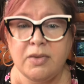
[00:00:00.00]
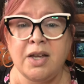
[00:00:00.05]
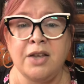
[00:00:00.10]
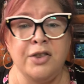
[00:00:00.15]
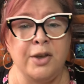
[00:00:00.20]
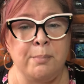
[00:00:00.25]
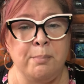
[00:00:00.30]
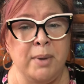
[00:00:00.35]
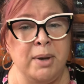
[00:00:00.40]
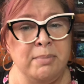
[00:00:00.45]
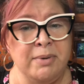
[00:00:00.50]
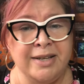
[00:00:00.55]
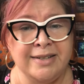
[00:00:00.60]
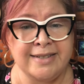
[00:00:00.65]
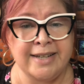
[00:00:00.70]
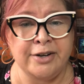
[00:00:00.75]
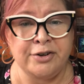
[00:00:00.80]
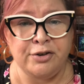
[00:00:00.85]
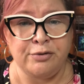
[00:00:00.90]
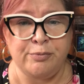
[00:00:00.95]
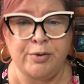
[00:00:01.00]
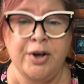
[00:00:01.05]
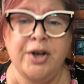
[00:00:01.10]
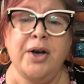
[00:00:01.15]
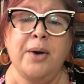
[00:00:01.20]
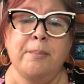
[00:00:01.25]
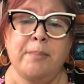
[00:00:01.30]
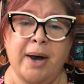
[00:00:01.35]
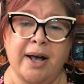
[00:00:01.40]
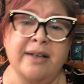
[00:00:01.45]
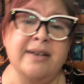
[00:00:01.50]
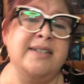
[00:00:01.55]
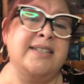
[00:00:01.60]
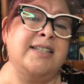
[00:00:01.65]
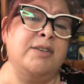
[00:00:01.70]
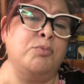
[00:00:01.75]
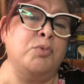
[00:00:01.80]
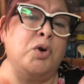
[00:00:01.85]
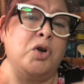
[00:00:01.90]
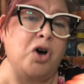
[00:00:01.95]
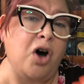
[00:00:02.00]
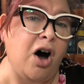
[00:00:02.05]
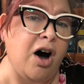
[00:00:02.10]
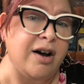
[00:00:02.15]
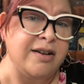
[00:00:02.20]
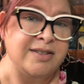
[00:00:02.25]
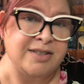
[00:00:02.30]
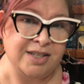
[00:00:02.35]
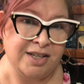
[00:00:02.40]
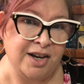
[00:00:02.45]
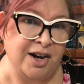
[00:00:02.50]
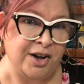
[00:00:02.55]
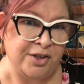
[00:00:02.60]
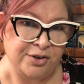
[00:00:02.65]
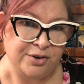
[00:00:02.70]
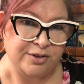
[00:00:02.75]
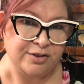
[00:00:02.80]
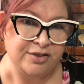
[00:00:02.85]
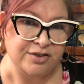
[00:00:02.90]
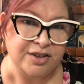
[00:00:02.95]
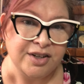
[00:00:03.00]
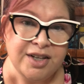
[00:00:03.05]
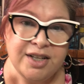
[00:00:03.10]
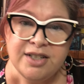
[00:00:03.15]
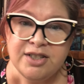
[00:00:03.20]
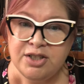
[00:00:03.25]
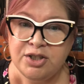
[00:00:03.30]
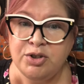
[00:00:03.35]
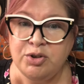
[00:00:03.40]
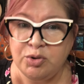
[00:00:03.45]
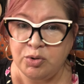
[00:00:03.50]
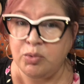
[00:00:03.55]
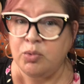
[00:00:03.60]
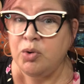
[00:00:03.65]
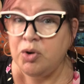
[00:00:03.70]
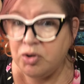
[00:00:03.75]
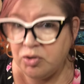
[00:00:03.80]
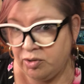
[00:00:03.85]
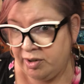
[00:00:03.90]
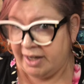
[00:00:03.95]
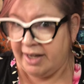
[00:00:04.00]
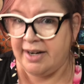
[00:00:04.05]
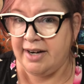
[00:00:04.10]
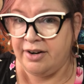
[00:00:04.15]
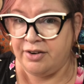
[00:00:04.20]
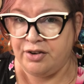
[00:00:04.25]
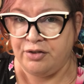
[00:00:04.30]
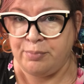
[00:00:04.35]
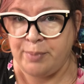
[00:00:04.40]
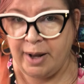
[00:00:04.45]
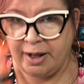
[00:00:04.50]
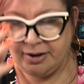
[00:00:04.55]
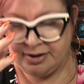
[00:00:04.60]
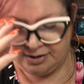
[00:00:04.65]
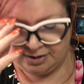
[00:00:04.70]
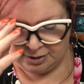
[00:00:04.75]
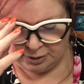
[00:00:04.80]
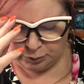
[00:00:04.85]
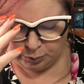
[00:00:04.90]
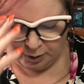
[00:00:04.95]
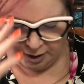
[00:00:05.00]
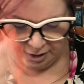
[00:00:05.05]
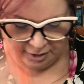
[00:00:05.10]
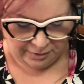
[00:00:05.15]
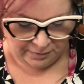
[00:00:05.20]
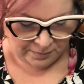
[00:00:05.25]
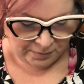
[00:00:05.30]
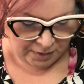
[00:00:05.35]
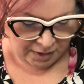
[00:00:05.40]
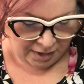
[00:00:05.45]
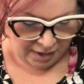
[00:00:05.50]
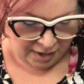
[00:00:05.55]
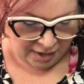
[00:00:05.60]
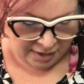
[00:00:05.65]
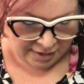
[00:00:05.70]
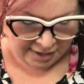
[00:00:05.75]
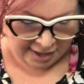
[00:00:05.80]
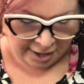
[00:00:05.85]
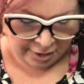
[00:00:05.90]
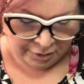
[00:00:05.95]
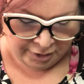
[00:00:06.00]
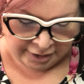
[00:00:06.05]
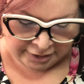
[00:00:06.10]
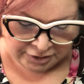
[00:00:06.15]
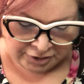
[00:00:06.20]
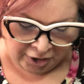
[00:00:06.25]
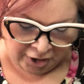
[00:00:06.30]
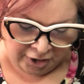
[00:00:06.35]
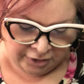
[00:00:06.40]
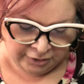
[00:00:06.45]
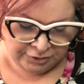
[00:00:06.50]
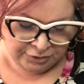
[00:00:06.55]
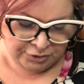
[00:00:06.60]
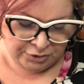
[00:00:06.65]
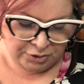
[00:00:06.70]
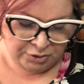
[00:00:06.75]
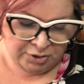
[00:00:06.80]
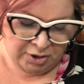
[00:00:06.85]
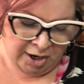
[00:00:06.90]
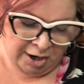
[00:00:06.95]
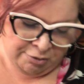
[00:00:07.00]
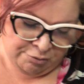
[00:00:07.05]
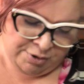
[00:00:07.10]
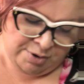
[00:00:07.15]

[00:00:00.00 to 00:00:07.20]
that maybe is out of balance that will cause the others to get out of balance as well. Now, it's also a